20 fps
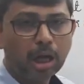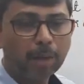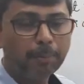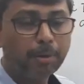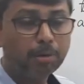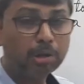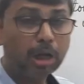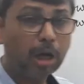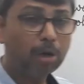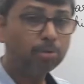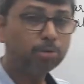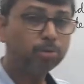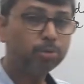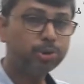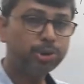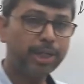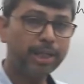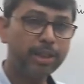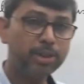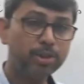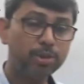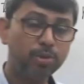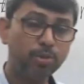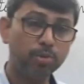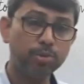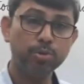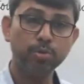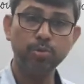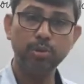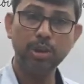about how to change
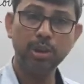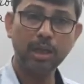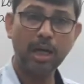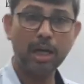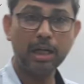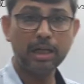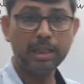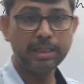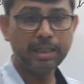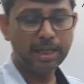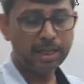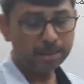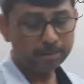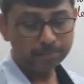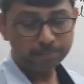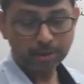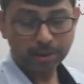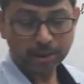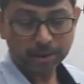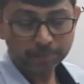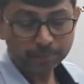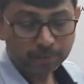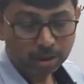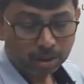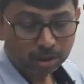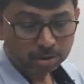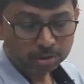no sooner, hardly and thing.